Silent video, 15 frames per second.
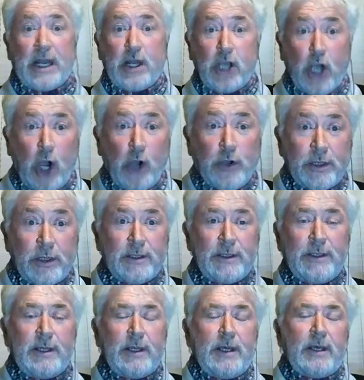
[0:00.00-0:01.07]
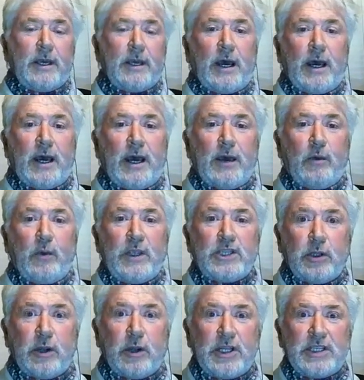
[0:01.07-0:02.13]
and code it, we
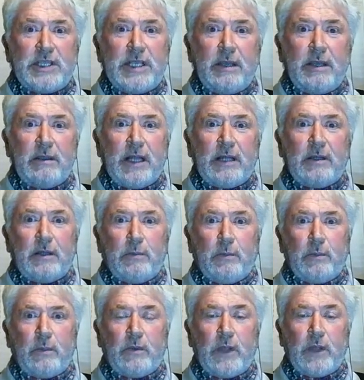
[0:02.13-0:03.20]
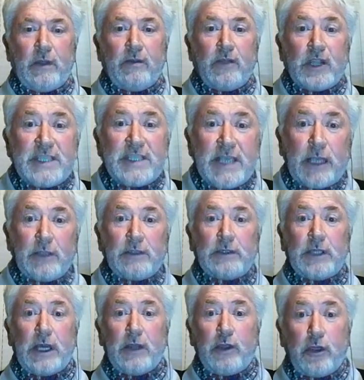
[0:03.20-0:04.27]
started seeing that the
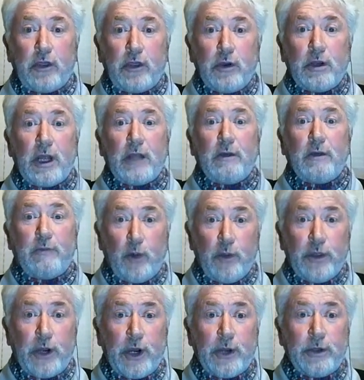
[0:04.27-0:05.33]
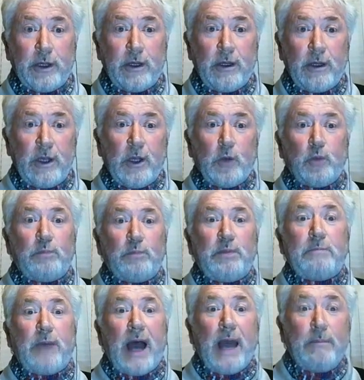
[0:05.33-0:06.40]
second, the third, and the fourth owner would
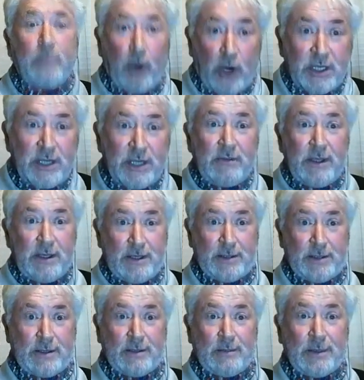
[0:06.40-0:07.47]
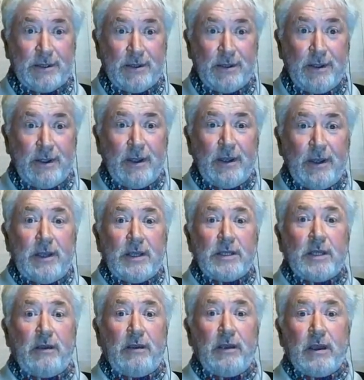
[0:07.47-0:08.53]
be bypassing these systems.
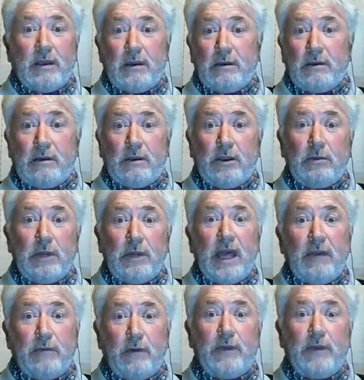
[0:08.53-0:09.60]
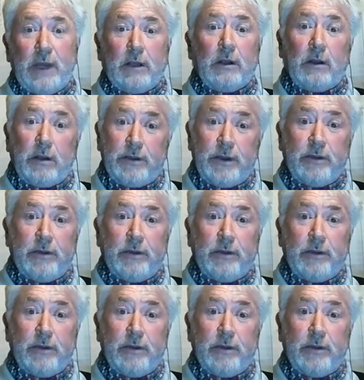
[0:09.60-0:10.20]
So you would have a vehicle on the